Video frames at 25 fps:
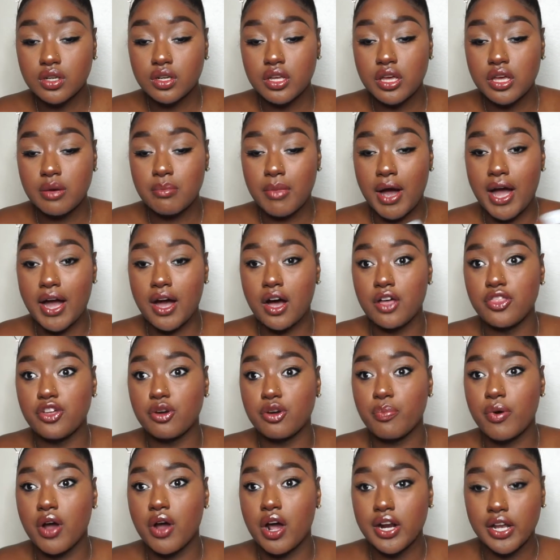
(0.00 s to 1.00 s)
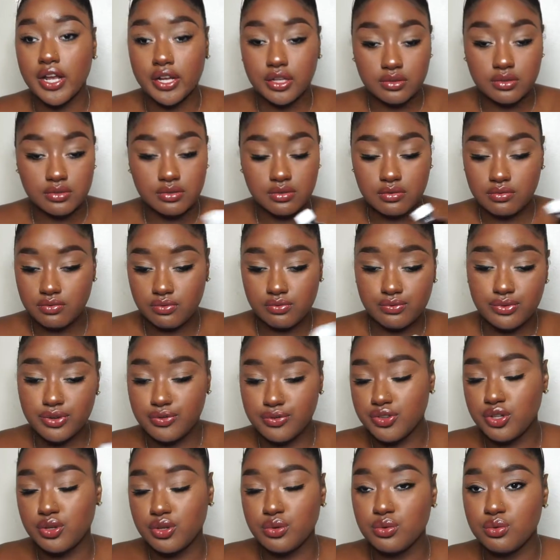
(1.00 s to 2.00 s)
in my other product
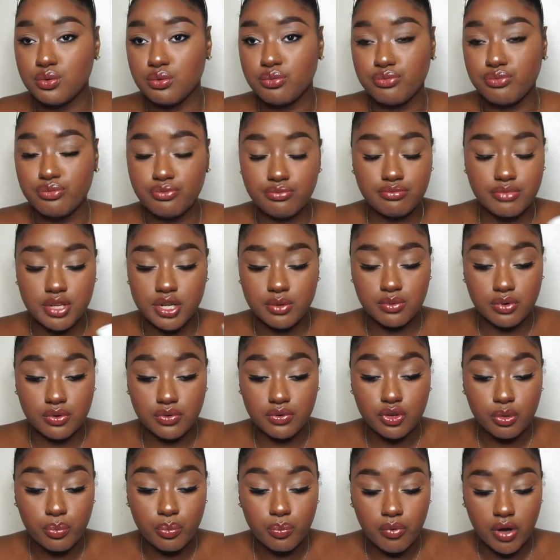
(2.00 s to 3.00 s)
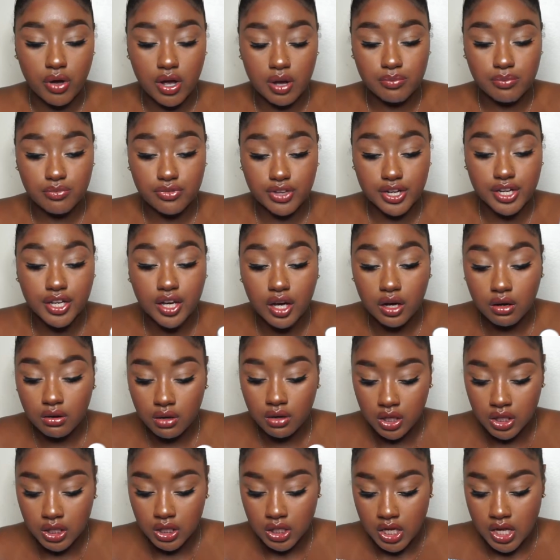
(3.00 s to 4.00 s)
review, mini review um,
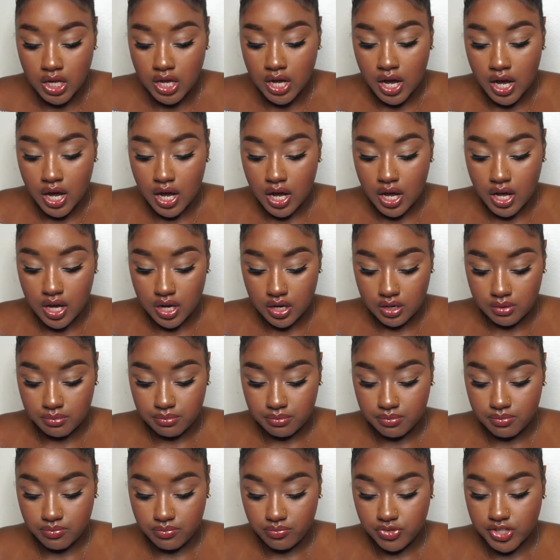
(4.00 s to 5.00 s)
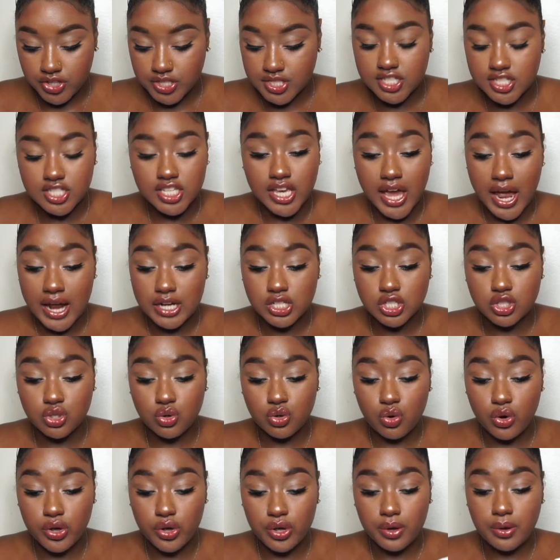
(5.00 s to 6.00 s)
video. Um, this is castor
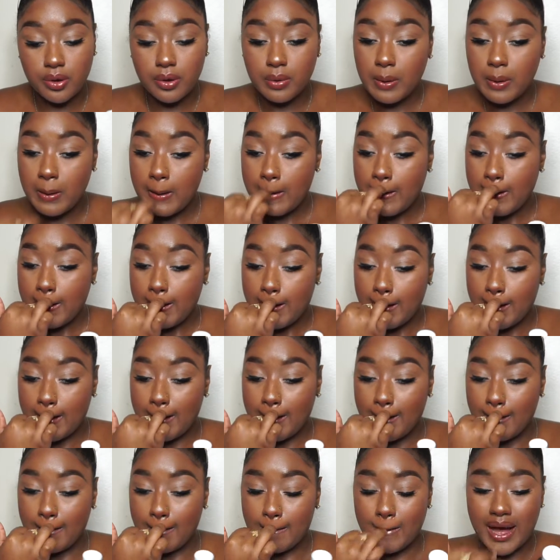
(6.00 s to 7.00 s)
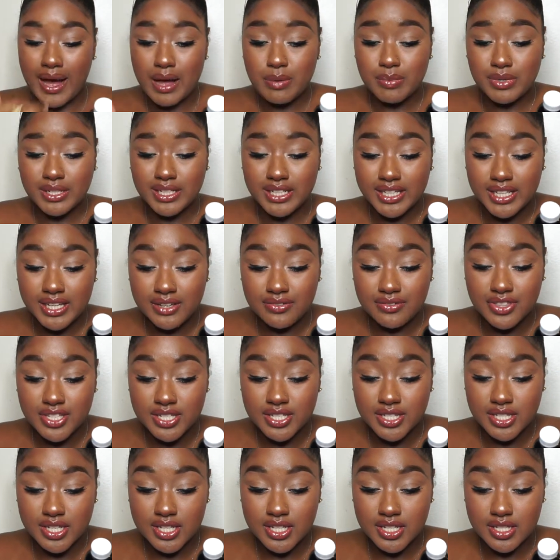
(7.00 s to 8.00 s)
oil. Um, I believe
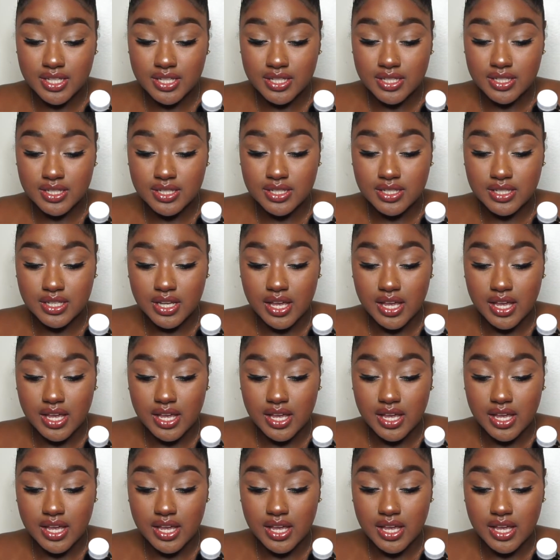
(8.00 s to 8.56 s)
this is,